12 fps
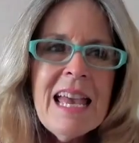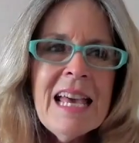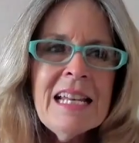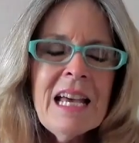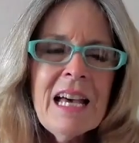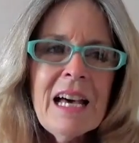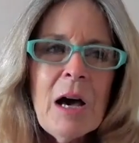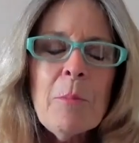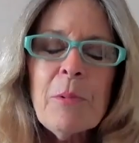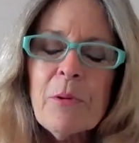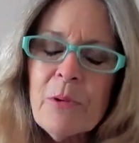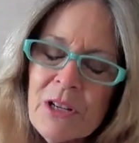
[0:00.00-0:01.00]
and
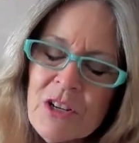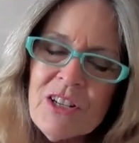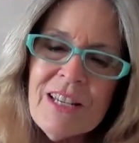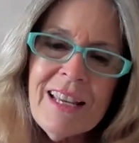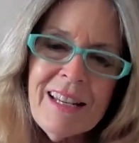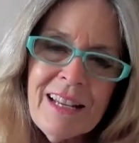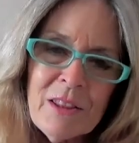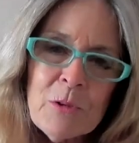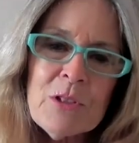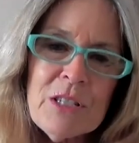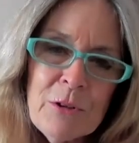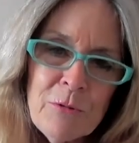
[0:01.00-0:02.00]
appreciating
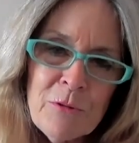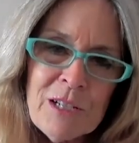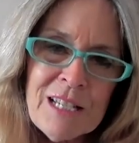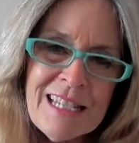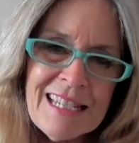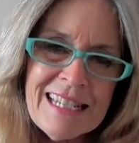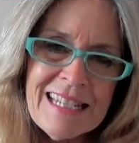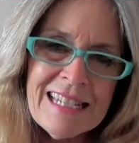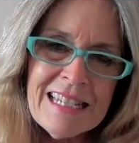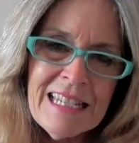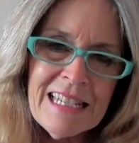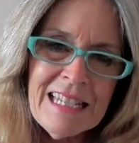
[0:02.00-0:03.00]
those
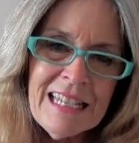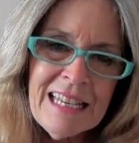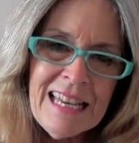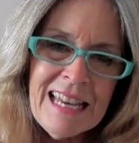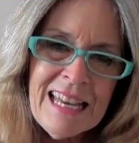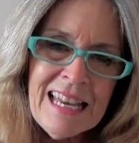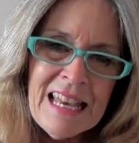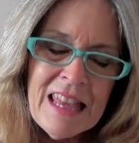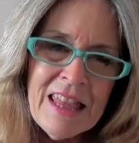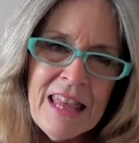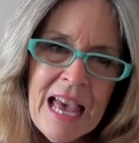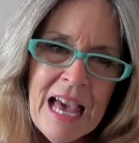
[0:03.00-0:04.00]
differences,
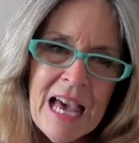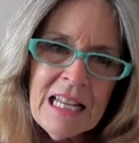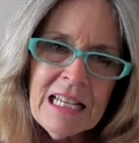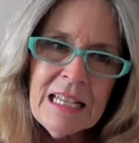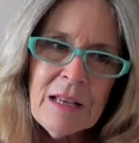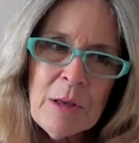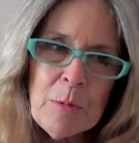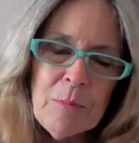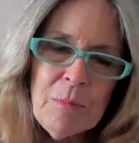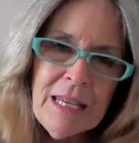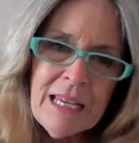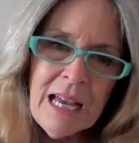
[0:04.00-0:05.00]
that
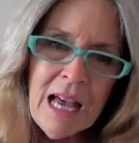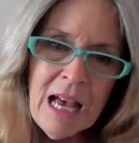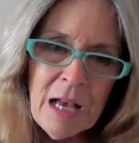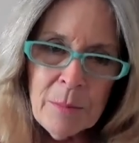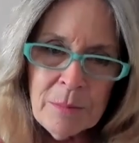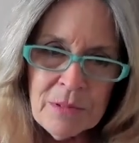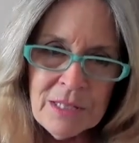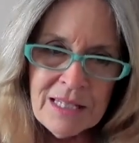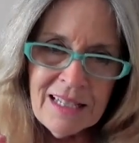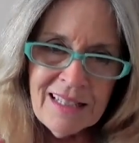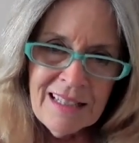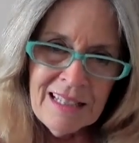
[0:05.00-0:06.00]

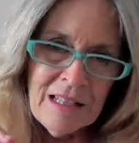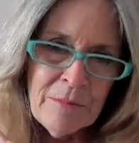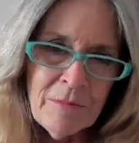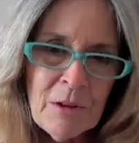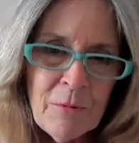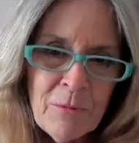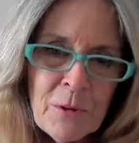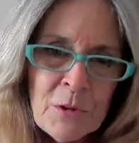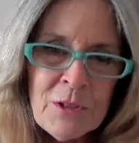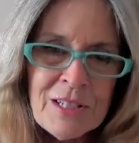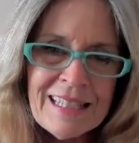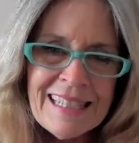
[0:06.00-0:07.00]
becomes the
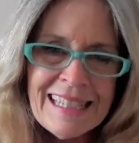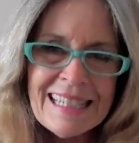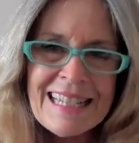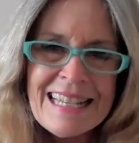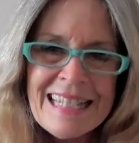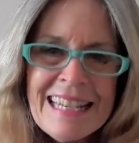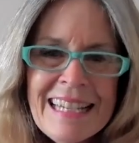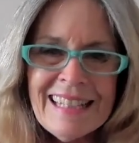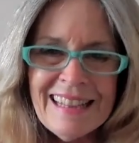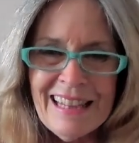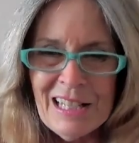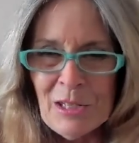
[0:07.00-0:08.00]
first little
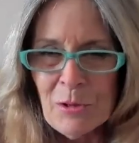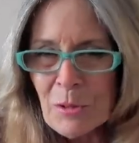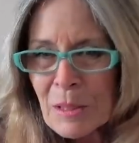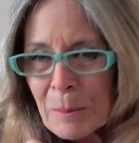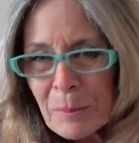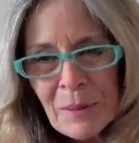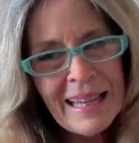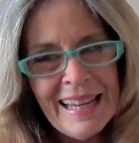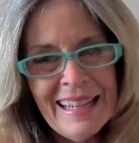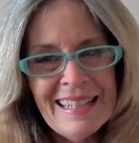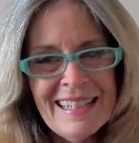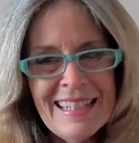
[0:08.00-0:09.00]
seed that you can
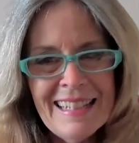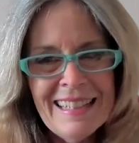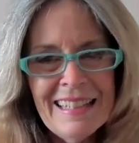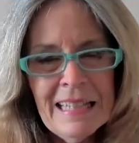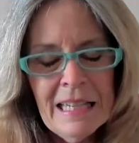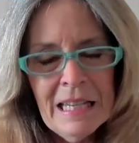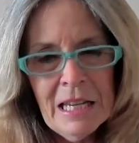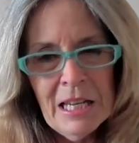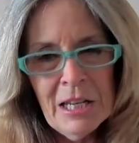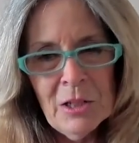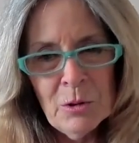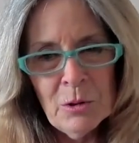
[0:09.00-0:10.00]
plant
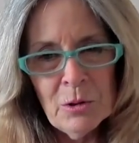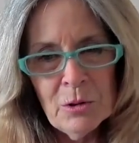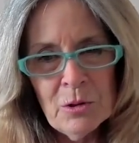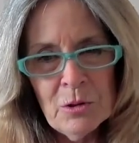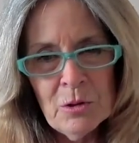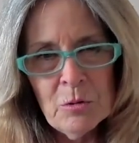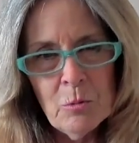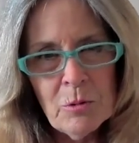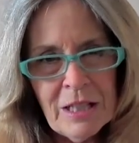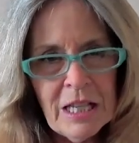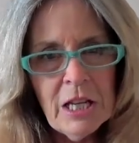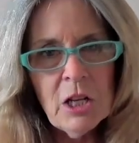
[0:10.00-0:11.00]
in order to
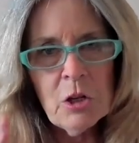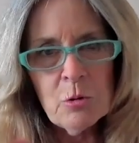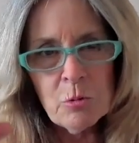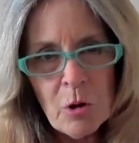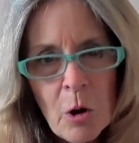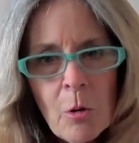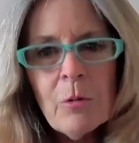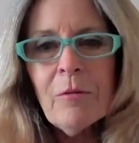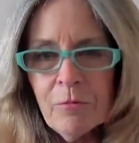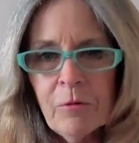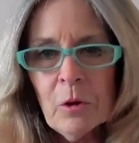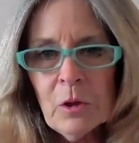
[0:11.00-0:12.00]
really grow a
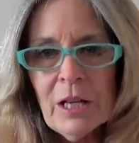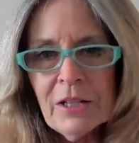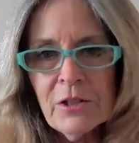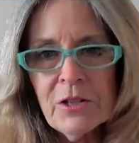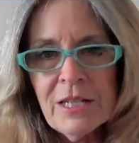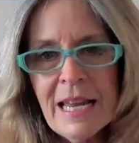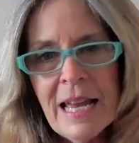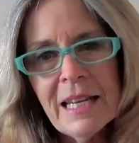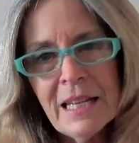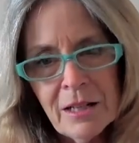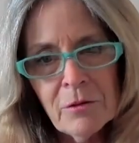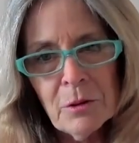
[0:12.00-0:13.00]
full
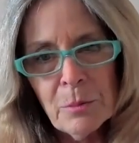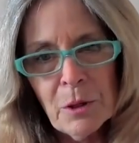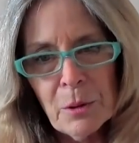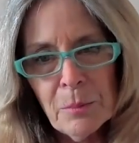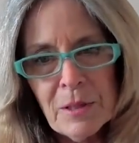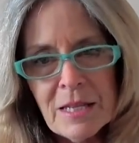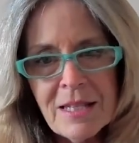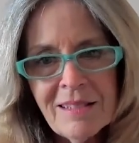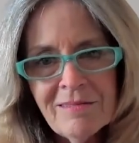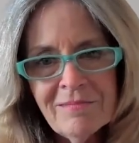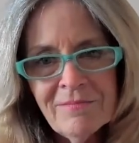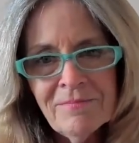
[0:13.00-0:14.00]
understanding of your purpose.